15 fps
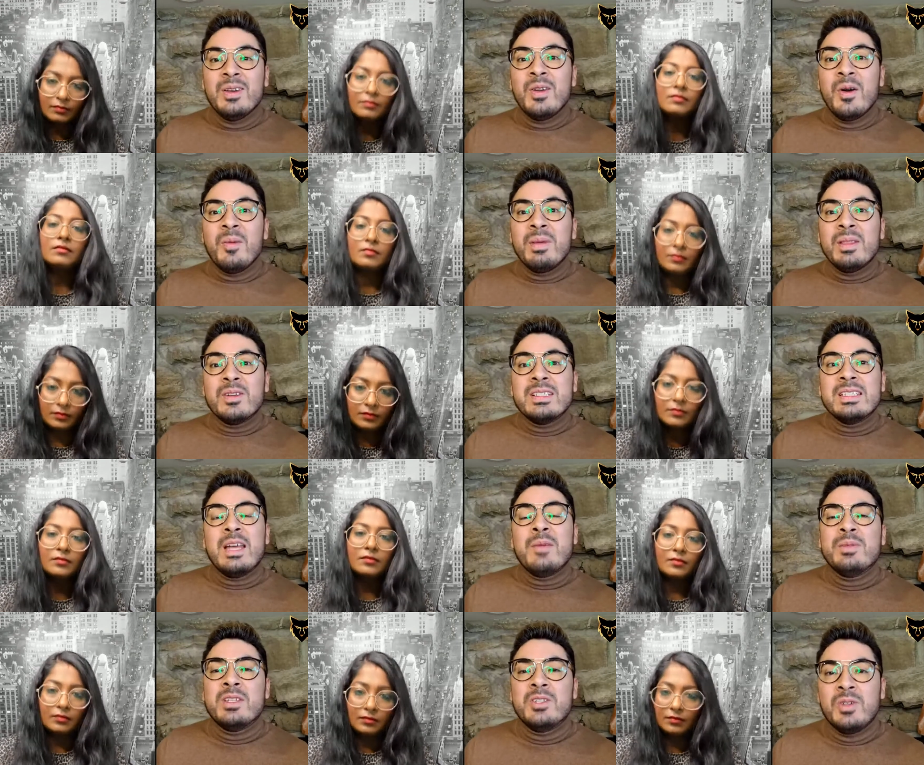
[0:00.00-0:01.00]
Speaker 1: you know. But there's
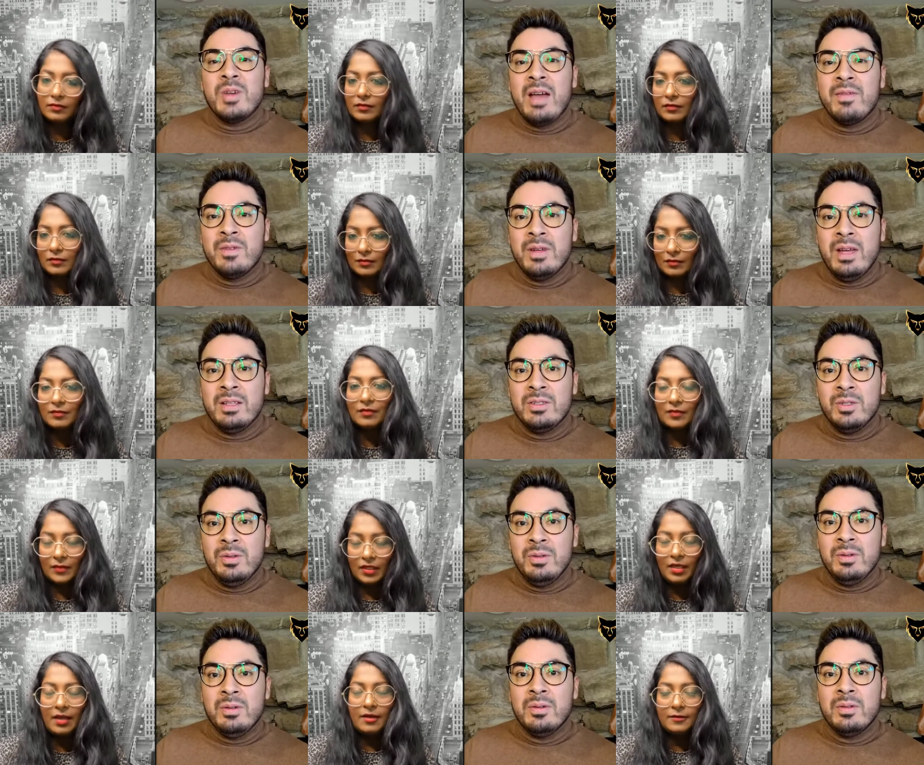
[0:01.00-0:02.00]
steps that you have to get to,
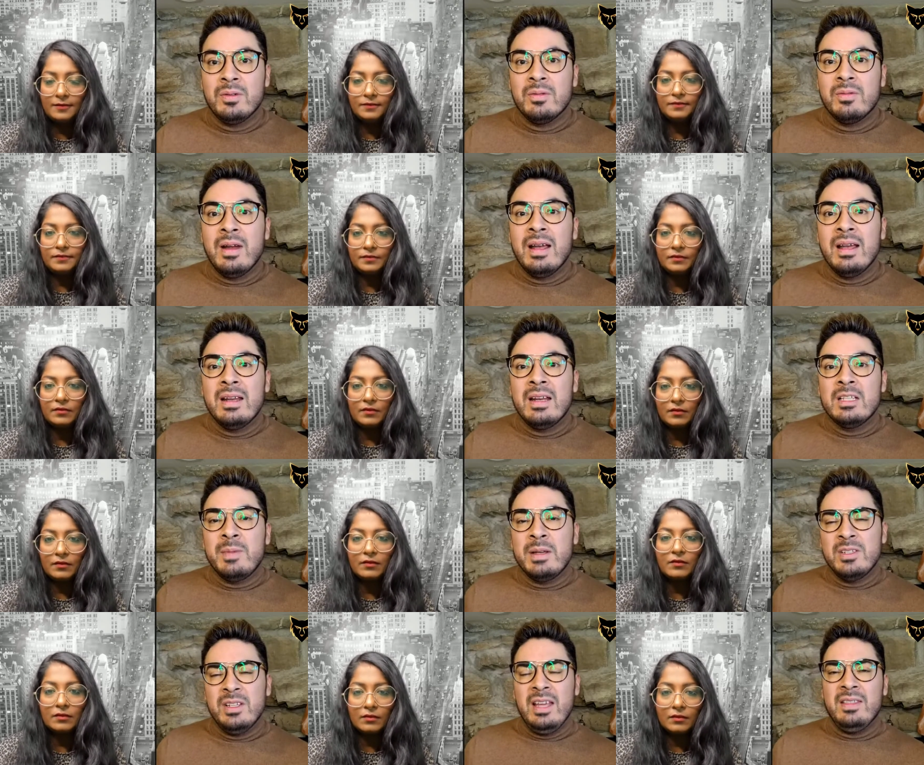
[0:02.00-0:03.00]
yeah. right?
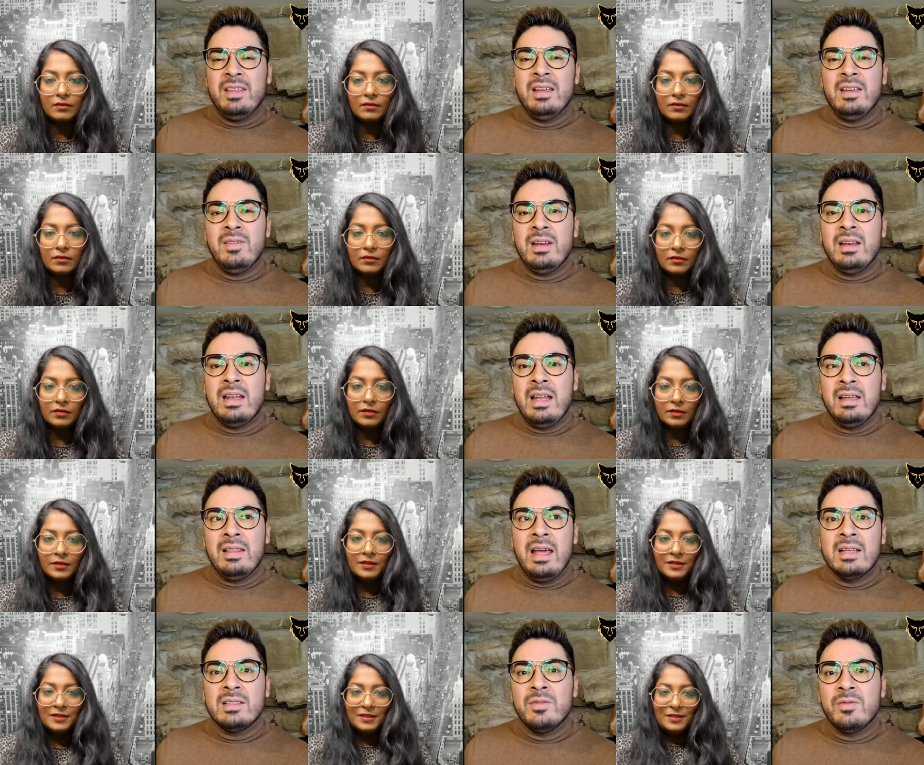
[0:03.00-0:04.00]
Especially, I think even like
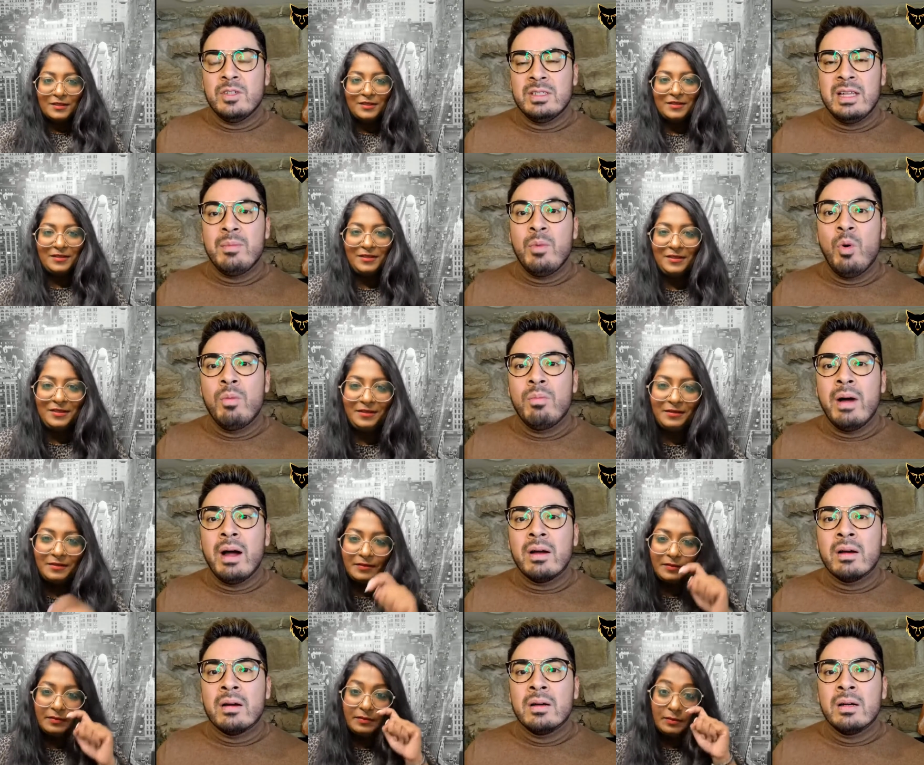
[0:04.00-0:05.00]
that as a first-time home
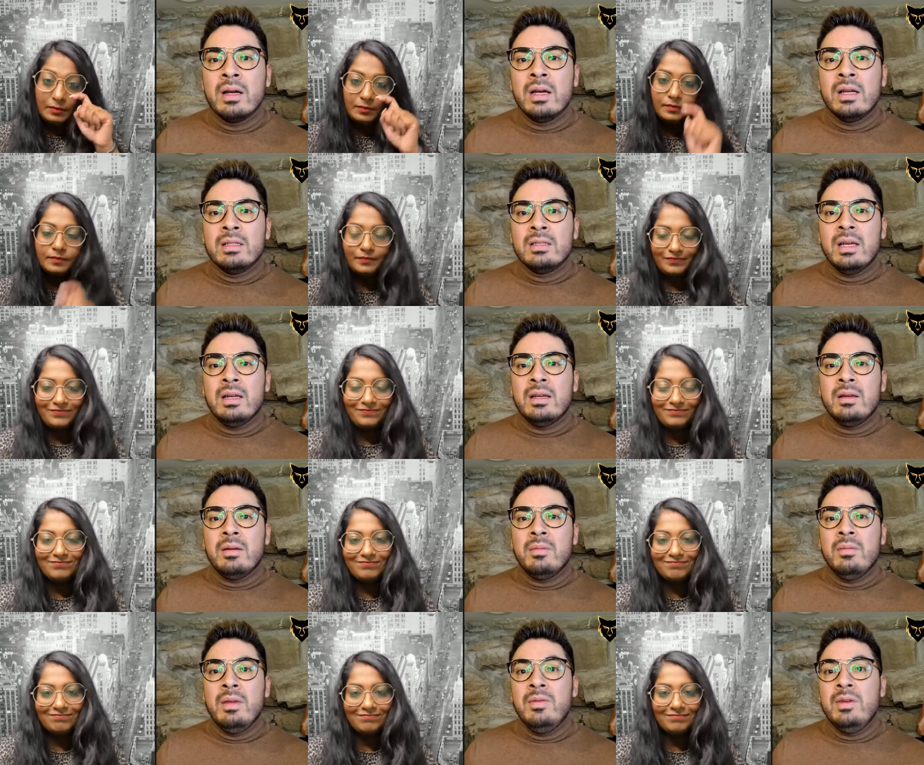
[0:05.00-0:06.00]
buyer, it's like
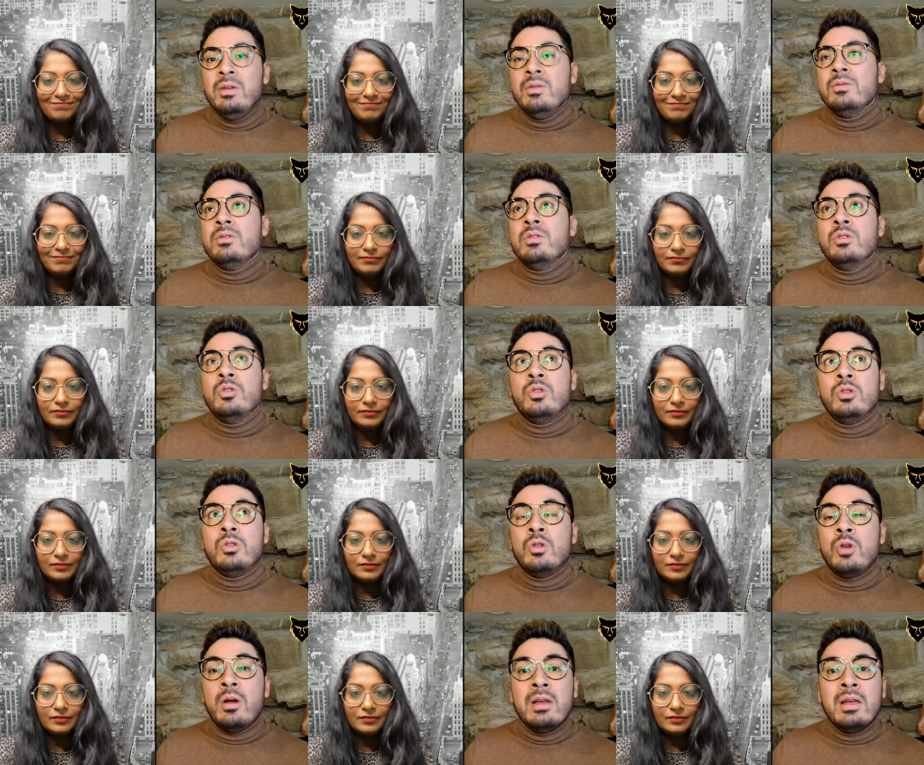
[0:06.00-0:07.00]
maybe you
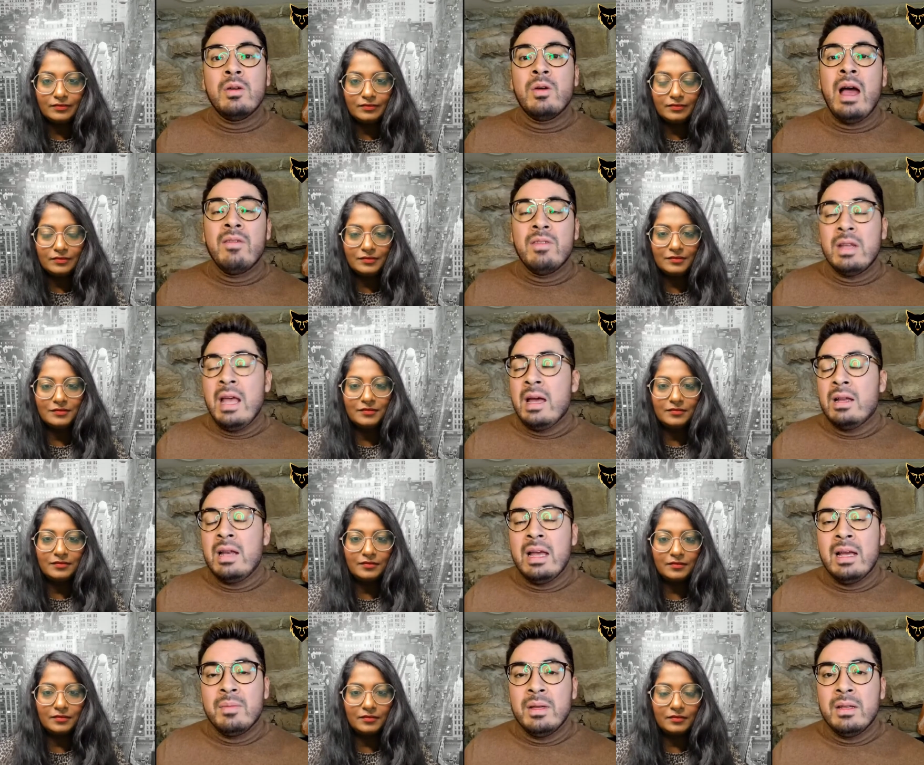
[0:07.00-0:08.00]
you have yeah,
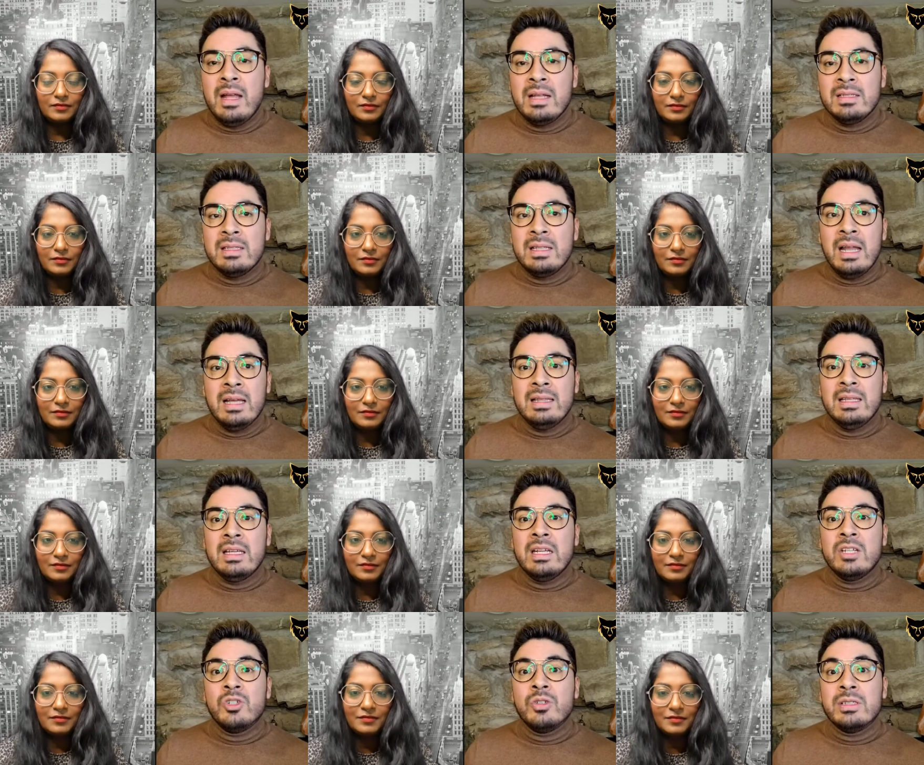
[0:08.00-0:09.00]
like I mean, that's like the
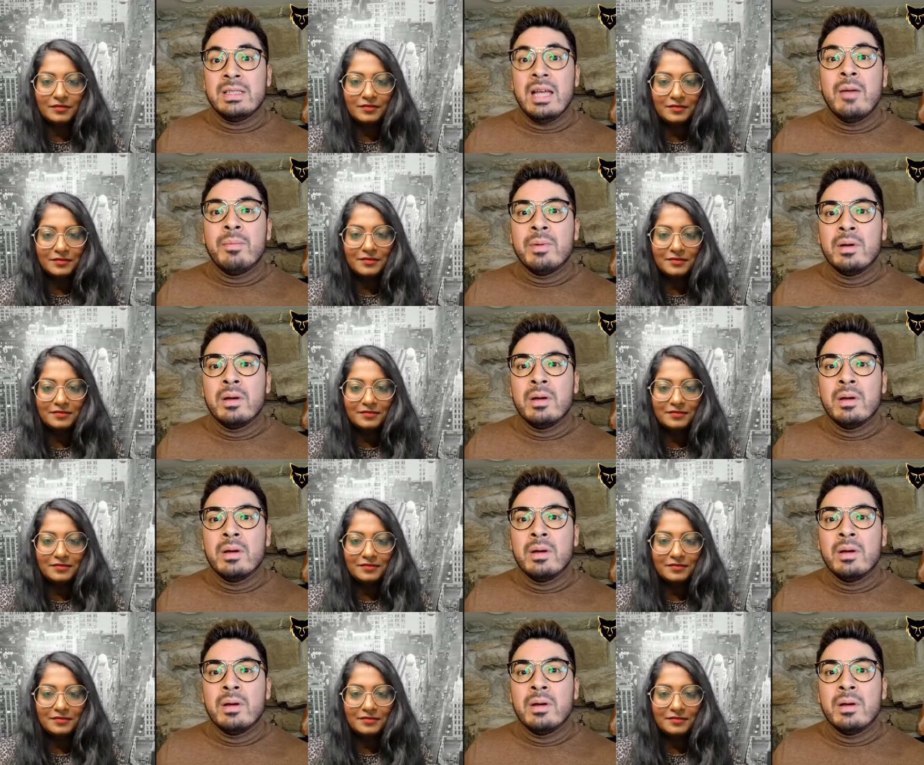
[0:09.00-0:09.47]
initial step,